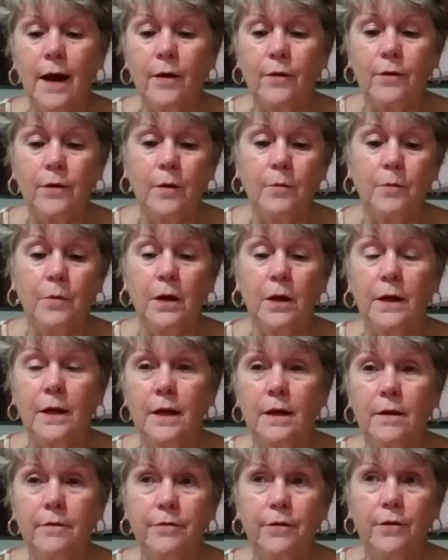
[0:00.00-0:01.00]
doubt and
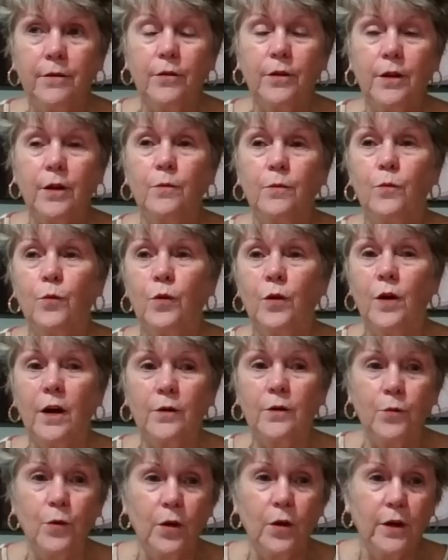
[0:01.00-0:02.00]
unbelief, you know, then we're
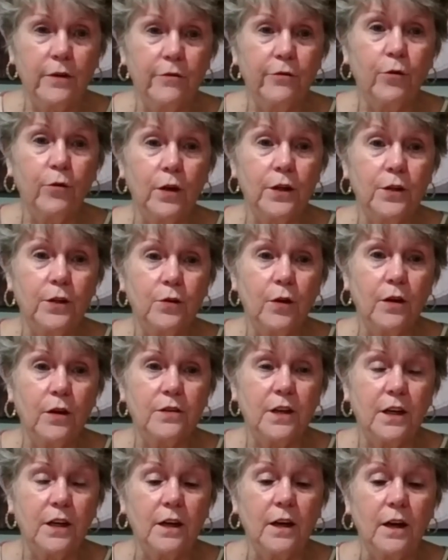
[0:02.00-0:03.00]
not really fully
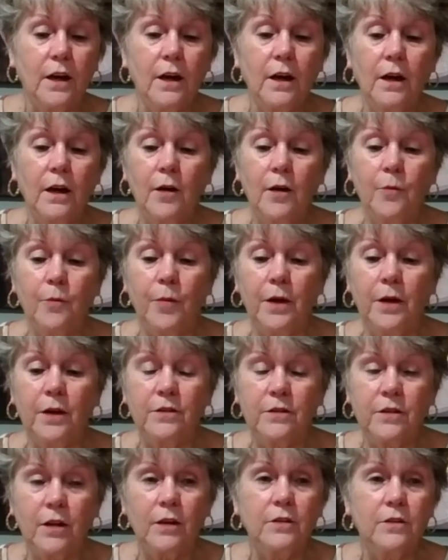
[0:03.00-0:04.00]
trusting. But
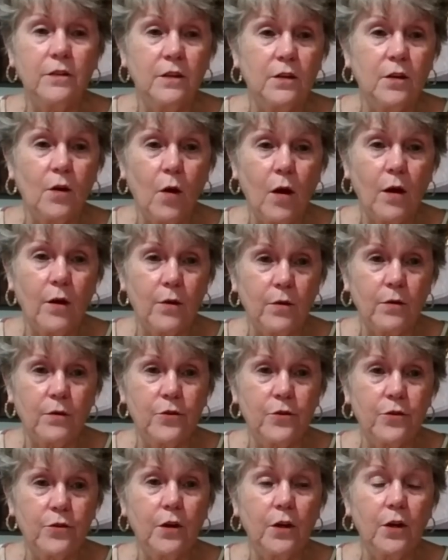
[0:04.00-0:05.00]
as sons and
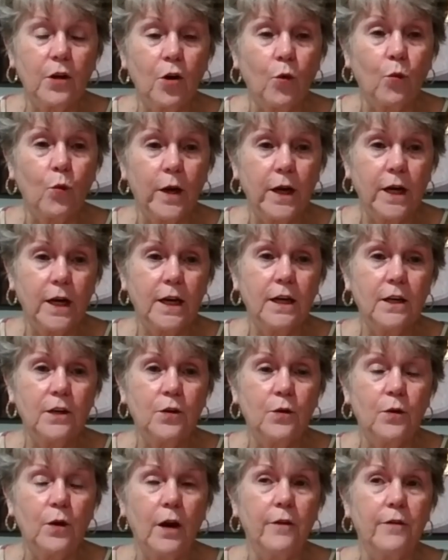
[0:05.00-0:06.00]
daughters, you know, we need
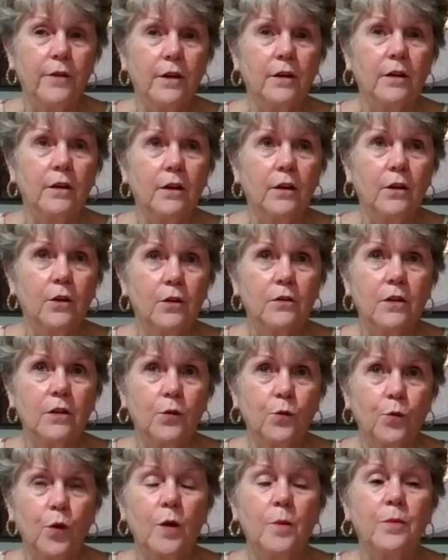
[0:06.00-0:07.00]
to. And I think you
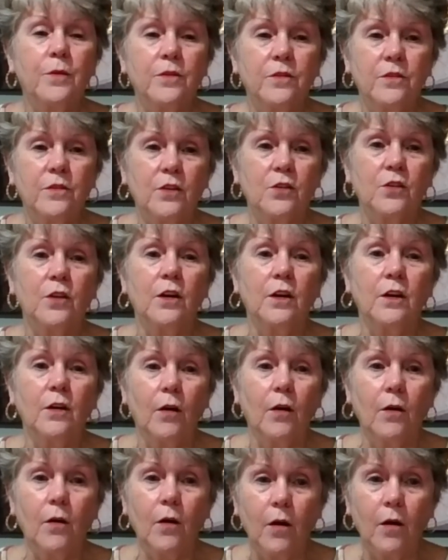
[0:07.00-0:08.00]
said repositioning
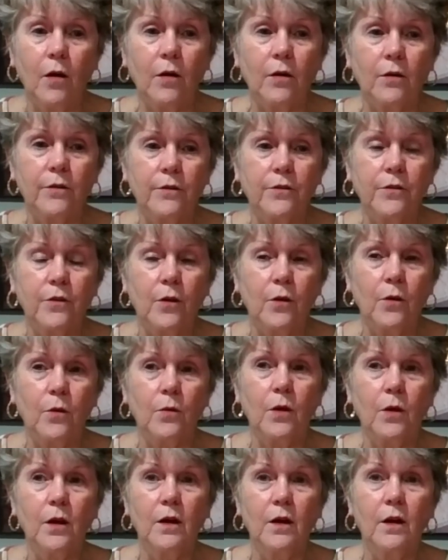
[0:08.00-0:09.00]
our heart.
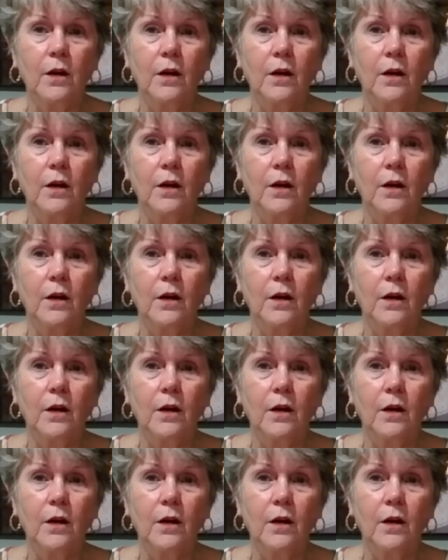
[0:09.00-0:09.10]
So,